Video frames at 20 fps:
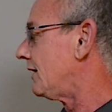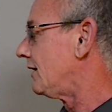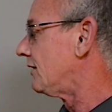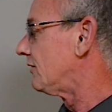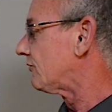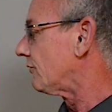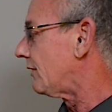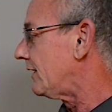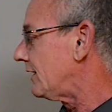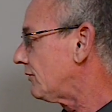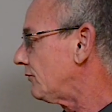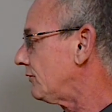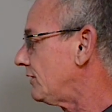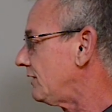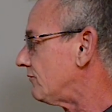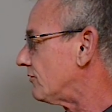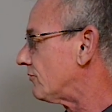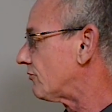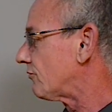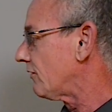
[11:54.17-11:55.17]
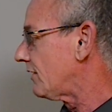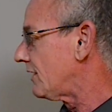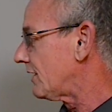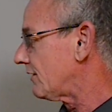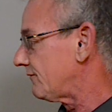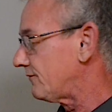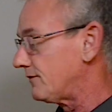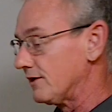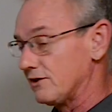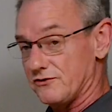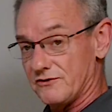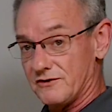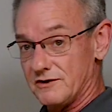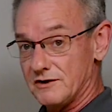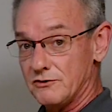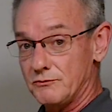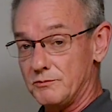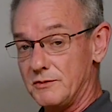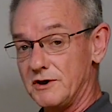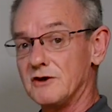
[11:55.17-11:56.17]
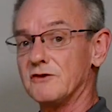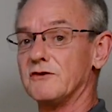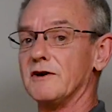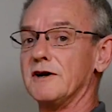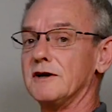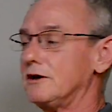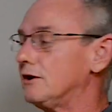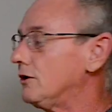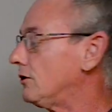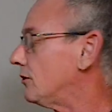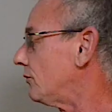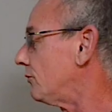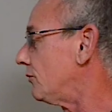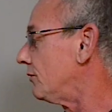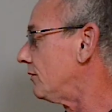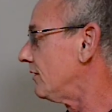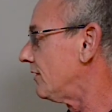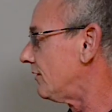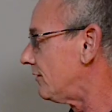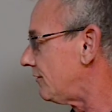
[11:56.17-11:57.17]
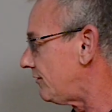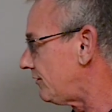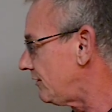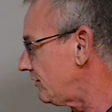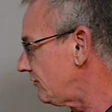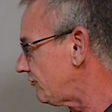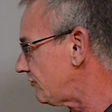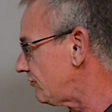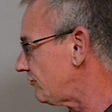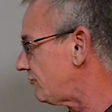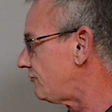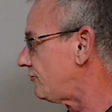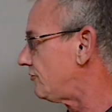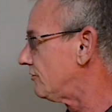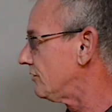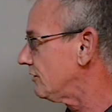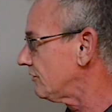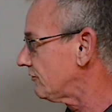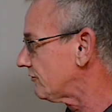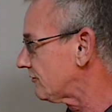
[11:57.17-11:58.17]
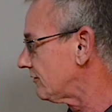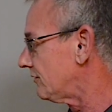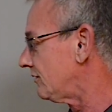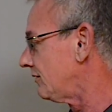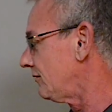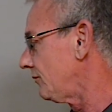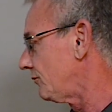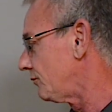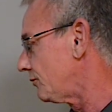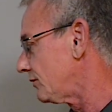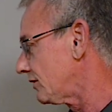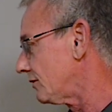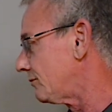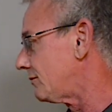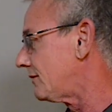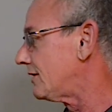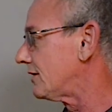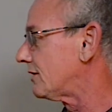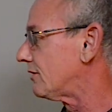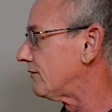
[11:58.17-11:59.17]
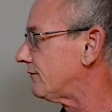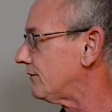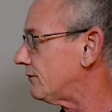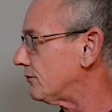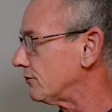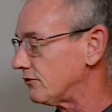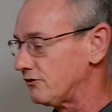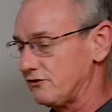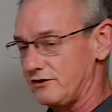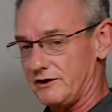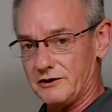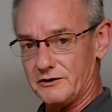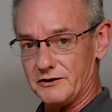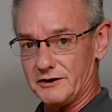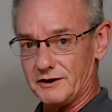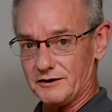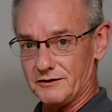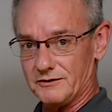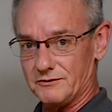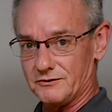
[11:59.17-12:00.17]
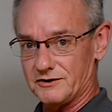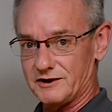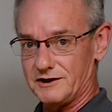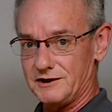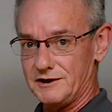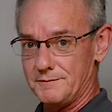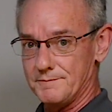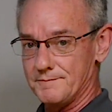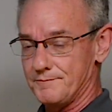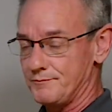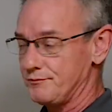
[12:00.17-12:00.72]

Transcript: So I don't even try to fix this because I know this is just what the microphone is hearing, okay?